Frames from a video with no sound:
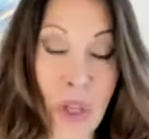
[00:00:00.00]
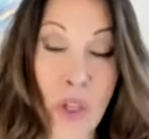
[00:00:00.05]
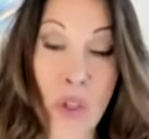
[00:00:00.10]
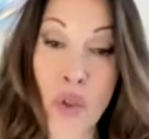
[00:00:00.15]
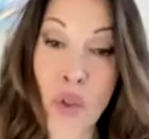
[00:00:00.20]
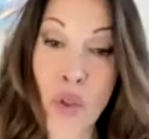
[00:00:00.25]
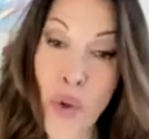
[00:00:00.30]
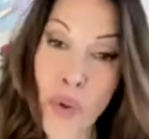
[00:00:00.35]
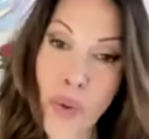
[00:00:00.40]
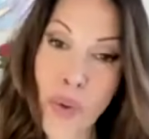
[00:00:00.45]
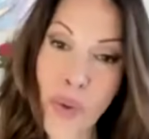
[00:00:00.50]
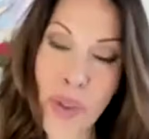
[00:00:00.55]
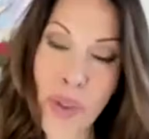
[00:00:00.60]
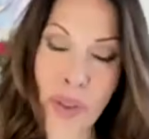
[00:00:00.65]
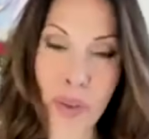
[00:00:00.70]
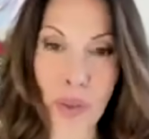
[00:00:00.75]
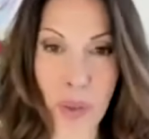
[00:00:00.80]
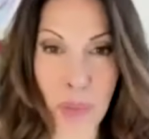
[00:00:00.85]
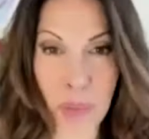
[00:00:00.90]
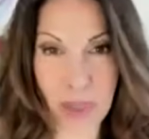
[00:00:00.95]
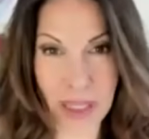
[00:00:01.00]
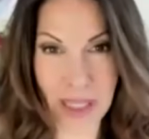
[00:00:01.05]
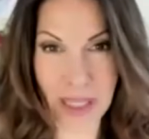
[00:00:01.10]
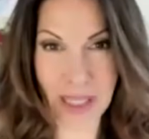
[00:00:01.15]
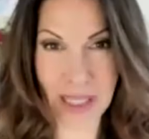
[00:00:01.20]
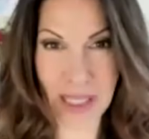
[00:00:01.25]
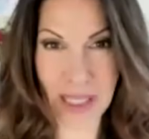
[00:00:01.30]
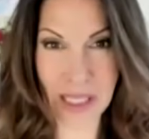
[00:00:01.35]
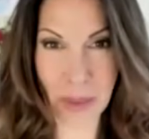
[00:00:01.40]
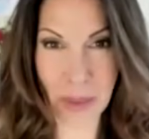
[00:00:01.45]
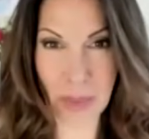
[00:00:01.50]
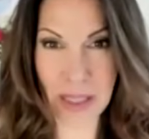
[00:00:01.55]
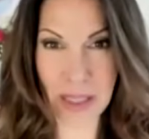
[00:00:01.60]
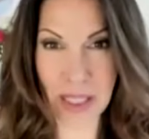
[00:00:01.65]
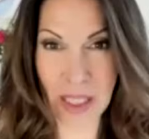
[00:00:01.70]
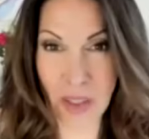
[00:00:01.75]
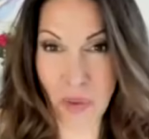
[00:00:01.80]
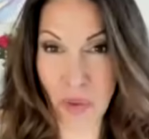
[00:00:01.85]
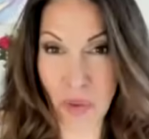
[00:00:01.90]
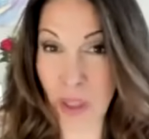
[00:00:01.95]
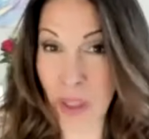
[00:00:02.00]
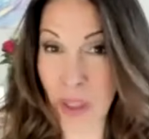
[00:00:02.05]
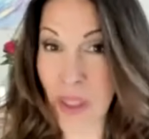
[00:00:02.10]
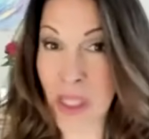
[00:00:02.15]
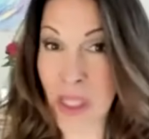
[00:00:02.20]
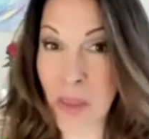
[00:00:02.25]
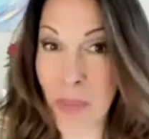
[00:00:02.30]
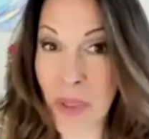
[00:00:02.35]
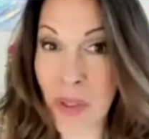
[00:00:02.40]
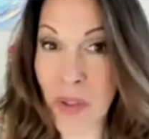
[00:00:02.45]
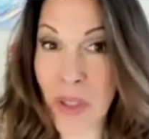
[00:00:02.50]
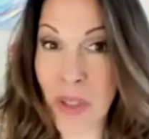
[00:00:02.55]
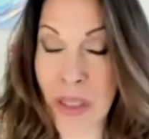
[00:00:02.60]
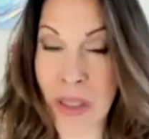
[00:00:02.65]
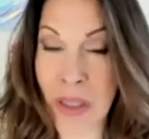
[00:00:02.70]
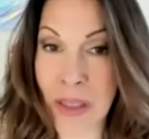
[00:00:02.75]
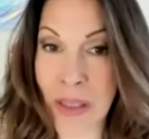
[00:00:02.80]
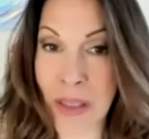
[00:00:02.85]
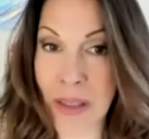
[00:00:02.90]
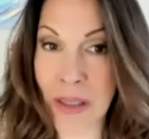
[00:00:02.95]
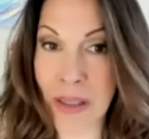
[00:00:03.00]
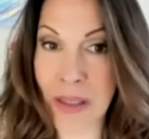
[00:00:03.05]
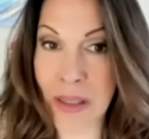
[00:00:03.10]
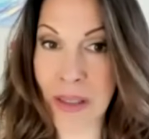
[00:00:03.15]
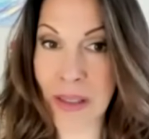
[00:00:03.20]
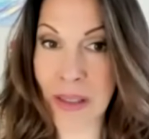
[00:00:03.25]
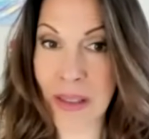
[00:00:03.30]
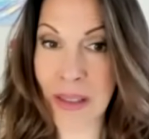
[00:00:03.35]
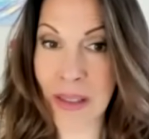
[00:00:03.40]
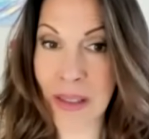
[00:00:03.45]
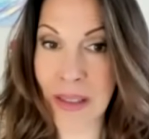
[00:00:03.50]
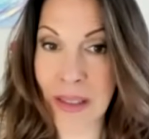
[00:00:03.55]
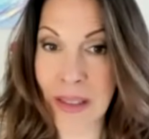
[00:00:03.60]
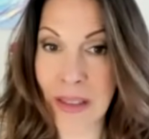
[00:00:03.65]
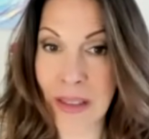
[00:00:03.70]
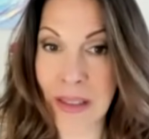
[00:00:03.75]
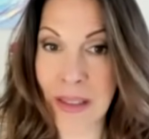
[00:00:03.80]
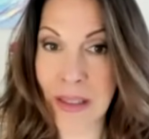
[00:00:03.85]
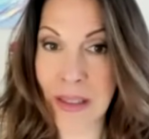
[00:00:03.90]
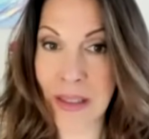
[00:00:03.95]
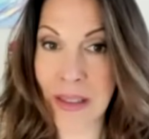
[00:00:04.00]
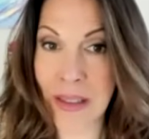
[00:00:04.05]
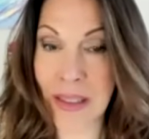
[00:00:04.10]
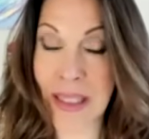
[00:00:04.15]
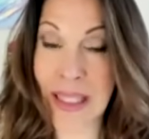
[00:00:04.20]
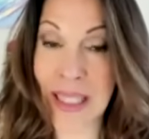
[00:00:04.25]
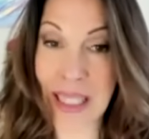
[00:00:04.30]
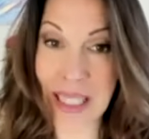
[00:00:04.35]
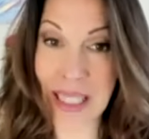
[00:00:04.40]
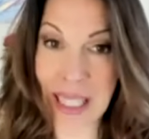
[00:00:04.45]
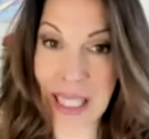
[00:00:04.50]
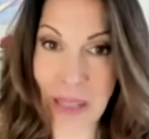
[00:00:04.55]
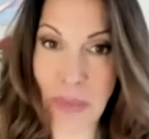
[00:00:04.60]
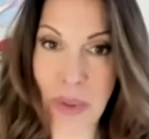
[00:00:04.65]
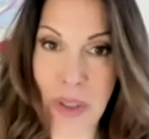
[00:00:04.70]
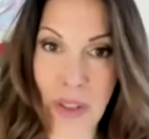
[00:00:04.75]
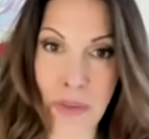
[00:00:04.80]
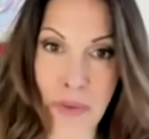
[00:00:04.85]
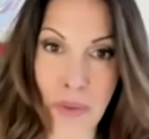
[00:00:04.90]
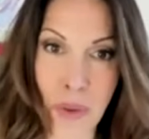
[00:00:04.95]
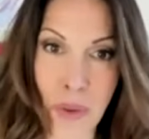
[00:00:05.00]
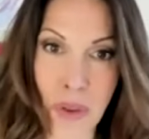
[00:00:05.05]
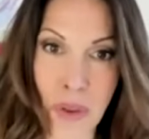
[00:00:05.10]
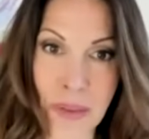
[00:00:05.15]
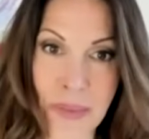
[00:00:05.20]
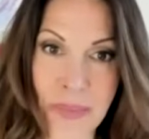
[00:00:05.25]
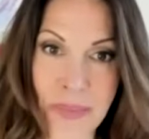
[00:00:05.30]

chose those places and spaces for the experiences that they came here for.